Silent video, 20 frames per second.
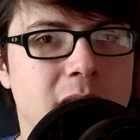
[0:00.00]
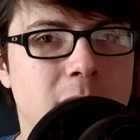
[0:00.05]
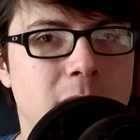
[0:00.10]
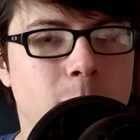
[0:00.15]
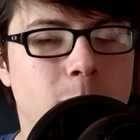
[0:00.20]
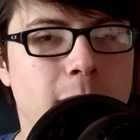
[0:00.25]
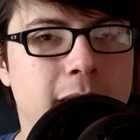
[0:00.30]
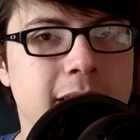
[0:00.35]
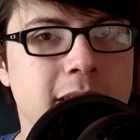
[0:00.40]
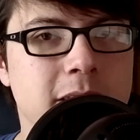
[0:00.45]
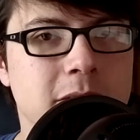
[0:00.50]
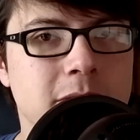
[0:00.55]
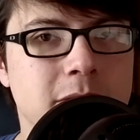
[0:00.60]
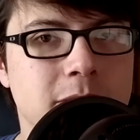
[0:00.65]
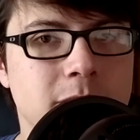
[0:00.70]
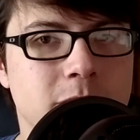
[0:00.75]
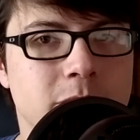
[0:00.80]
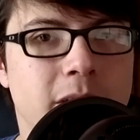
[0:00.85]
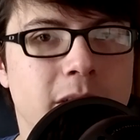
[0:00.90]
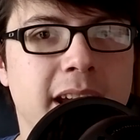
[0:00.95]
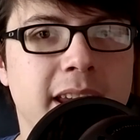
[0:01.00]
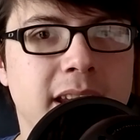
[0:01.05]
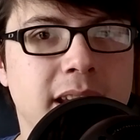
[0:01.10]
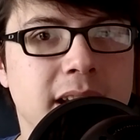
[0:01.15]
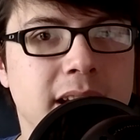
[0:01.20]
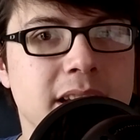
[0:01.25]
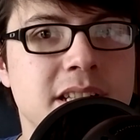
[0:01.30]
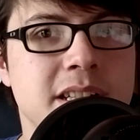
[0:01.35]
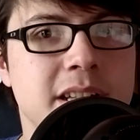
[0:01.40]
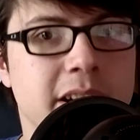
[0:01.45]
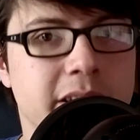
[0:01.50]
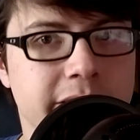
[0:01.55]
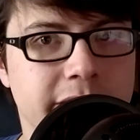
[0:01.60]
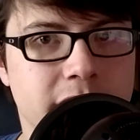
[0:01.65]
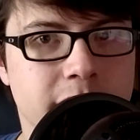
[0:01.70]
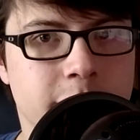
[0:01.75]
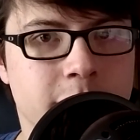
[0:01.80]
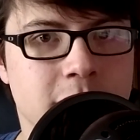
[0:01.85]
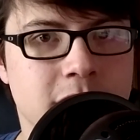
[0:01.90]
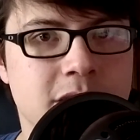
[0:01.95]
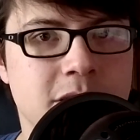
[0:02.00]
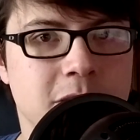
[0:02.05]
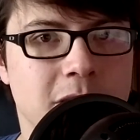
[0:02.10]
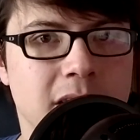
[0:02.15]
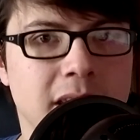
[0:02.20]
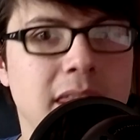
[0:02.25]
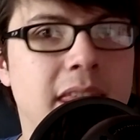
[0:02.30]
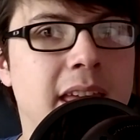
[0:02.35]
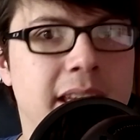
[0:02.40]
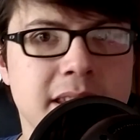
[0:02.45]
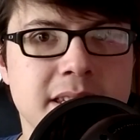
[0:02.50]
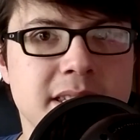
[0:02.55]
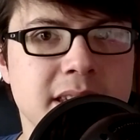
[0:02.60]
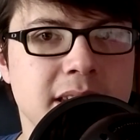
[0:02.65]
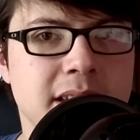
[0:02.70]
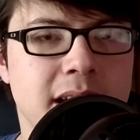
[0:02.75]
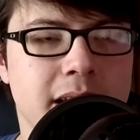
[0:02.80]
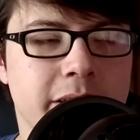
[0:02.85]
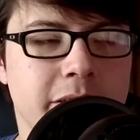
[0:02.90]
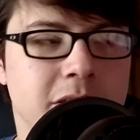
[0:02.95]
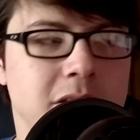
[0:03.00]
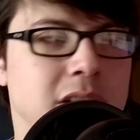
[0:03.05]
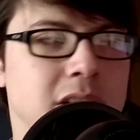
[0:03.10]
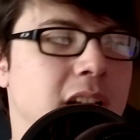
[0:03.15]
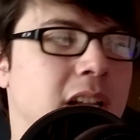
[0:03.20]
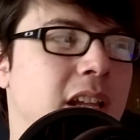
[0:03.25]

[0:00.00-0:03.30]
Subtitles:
when you write in a shared universe or a legacy title.